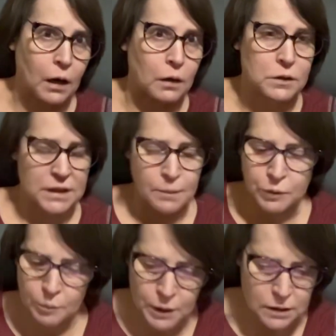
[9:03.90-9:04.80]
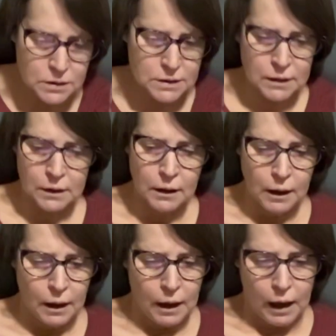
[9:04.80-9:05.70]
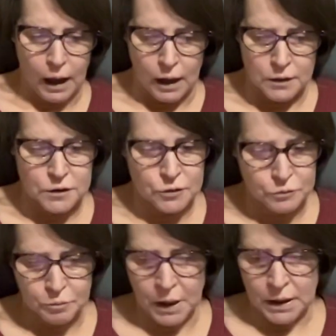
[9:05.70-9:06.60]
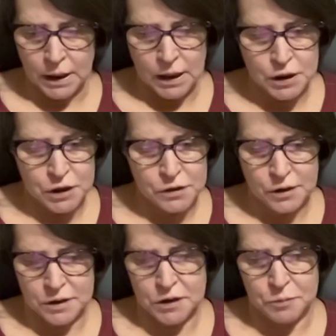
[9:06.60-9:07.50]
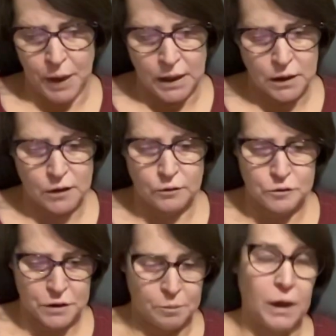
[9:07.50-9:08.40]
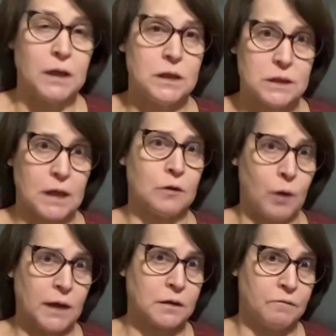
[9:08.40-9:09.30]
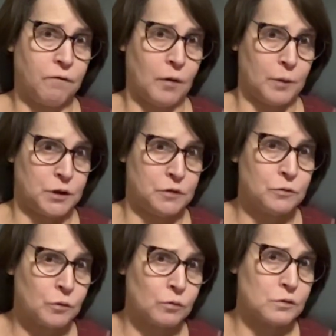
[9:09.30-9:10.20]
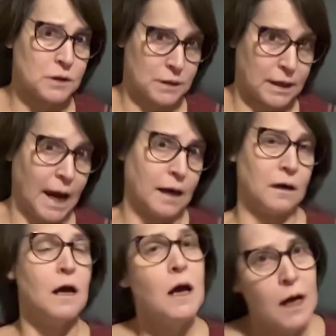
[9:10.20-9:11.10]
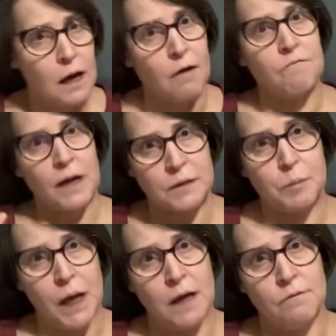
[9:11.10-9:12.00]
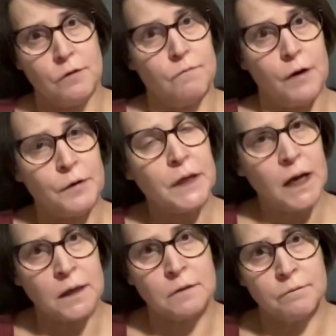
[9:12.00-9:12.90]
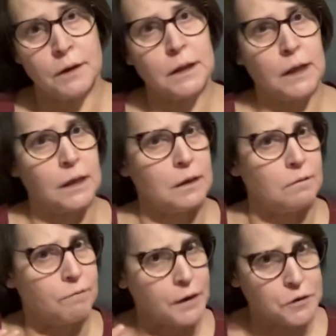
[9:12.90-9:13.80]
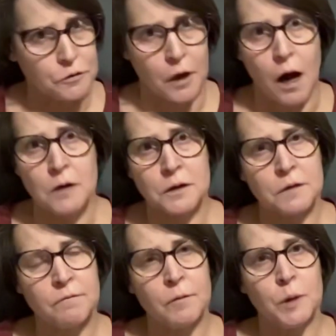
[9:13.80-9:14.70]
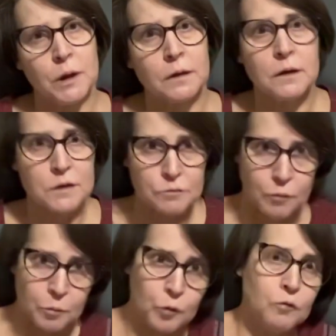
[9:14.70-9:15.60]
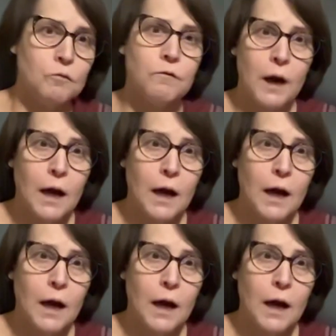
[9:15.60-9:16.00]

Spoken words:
supplements. Certain medications such as painkillers and many psychoactive pharmaceuticals can affect behavior very negatively. They can affect your cognitive abilities, remove